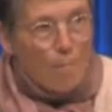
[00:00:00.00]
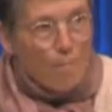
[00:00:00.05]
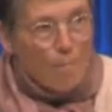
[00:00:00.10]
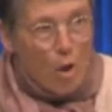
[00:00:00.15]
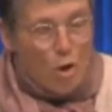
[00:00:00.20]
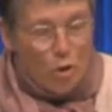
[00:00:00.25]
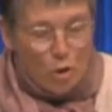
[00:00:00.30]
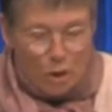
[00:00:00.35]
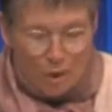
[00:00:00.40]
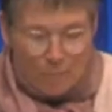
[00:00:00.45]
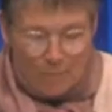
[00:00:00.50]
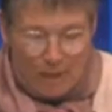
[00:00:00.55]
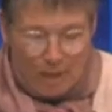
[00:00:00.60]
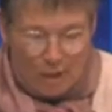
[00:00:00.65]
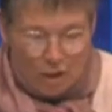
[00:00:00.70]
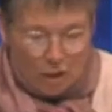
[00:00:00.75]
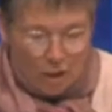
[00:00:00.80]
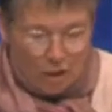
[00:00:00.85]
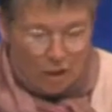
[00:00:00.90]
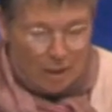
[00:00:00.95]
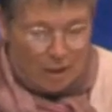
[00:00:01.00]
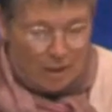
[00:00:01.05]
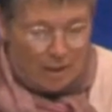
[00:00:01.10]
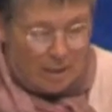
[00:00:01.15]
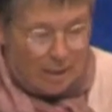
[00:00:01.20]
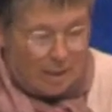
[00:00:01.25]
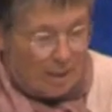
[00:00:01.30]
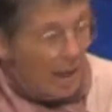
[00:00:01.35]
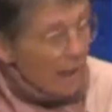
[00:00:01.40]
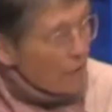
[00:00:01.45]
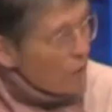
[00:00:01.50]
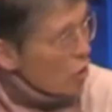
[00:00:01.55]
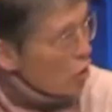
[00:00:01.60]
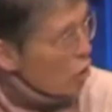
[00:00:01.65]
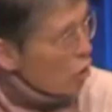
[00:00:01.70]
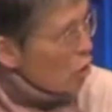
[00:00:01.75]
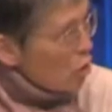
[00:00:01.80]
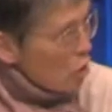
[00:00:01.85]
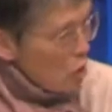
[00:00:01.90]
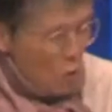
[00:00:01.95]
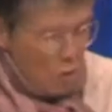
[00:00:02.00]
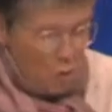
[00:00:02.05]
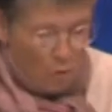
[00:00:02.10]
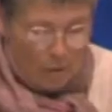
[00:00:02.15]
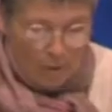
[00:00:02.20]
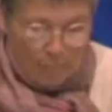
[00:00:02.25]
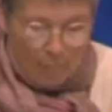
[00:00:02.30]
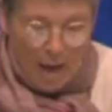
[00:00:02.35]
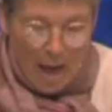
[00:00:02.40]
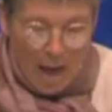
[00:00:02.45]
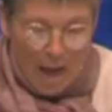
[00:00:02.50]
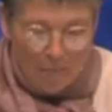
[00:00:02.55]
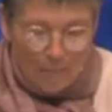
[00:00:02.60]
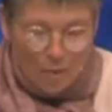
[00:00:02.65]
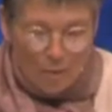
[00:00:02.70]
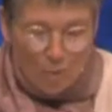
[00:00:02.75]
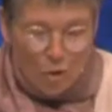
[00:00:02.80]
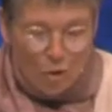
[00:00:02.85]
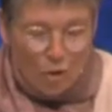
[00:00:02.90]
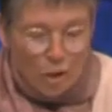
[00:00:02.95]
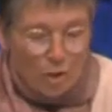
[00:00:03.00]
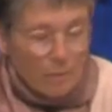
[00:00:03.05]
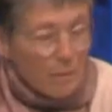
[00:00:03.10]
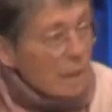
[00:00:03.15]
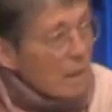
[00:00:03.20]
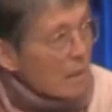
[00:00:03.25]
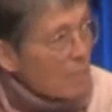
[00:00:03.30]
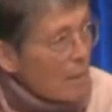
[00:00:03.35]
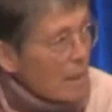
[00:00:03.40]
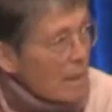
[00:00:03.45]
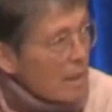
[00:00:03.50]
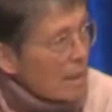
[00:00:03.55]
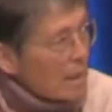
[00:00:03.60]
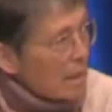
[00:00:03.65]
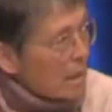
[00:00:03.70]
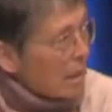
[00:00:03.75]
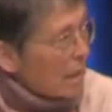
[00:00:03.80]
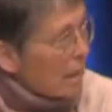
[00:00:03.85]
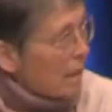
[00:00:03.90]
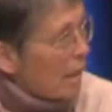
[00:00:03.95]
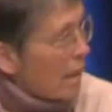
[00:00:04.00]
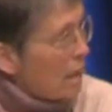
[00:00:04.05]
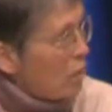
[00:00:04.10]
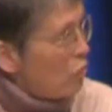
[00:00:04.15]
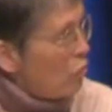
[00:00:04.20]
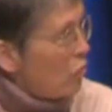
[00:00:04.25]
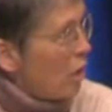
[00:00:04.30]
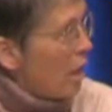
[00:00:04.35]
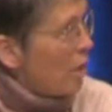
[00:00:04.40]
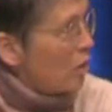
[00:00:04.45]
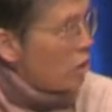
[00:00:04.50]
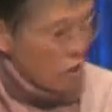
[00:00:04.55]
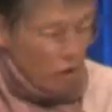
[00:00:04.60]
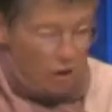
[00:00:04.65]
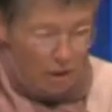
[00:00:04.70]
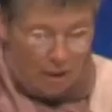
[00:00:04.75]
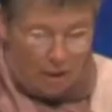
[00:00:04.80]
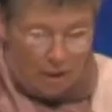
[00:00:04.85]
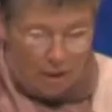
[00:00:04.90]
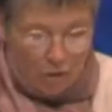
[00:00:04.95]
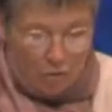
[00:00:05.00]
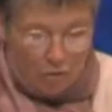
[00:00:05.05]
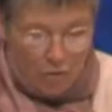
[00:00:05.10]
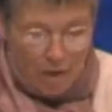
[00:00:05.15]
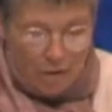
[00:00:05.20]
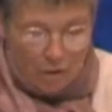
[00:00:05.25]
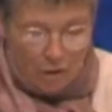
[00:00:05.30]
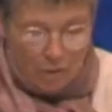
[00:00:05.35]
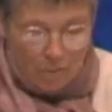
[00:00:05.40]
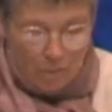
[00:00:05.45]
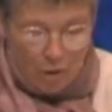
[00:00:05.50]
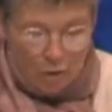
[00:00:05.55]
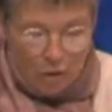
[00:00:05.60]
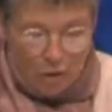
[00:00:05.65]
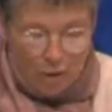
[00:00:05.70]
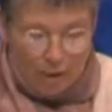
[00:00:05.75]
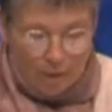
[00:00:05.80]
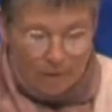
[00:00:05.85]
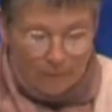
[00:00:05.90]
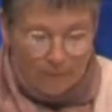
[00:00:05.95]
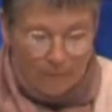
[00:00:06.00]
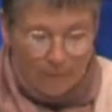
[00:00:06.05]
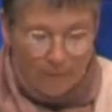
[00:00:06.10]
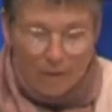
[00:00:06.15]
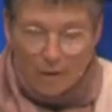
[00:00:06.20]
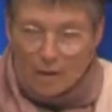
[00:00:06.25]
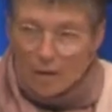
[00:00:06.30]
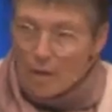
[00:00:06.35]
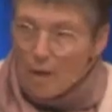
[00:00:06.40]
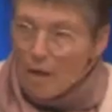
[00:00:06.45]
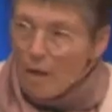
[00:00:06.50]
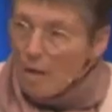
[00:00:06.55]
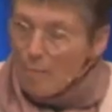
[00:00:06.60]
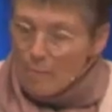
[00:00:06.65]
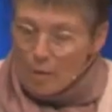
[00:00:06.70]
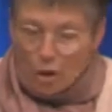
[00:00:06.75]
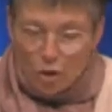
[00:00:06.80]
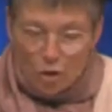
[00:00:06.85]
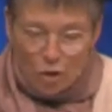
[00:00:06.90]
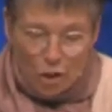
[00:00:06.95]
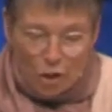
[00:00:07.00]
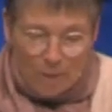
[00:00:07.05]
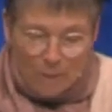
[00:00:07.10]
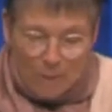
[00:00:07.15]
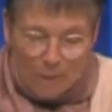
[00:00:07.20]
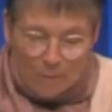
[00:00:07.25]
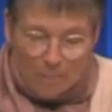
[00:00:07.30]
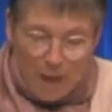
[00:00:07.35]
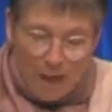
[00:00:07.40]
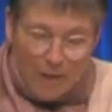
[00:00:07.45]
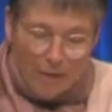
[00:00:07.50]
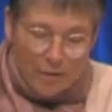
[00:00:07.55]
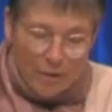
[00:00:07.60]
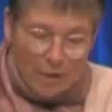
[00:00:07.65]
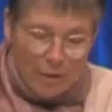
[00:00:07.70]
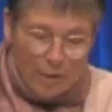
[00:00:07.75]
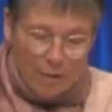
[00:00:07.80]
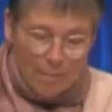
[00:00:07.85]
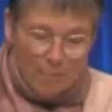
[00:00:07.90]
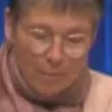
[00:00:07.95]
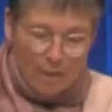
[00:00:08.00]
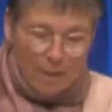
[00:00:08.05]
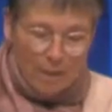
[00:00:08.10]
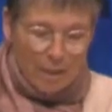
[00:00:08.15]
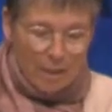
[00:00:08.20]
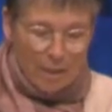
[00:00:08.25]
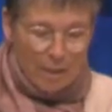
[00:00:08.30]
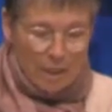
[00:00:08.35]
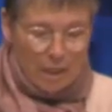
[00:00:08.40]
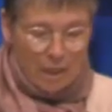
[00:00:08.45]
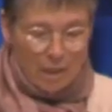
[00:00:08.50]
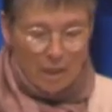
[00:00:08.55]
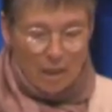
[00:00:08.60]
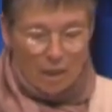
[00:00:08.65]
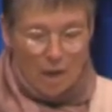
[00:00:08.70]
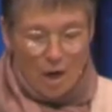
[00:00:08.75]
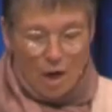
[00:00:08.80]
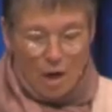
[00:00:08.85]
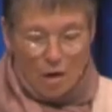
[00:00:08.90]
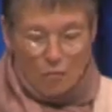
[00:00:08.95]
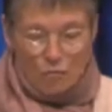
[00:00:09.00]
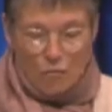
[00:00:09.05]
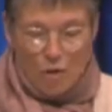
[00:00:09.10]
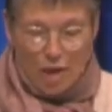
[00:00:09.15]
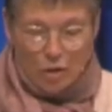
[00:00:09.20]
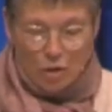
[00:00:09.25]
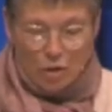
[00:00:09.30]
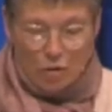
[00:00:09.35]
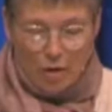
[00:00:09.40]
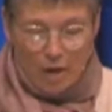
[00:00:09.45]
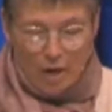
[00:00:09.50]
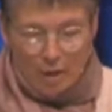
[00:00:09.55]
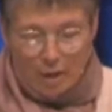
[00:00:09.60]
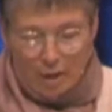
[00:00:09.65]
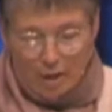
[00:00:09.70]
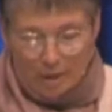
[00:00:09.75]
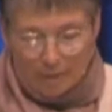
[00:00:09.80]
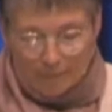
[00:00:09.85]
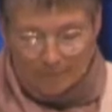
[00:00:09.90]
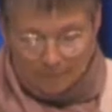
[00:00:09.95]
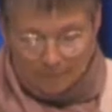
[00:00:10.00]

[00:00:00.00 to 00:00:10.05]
Most patients understand this too, and perhaps most explicitly in relation to cigarette smoking. Because despite the simplistic rhetoric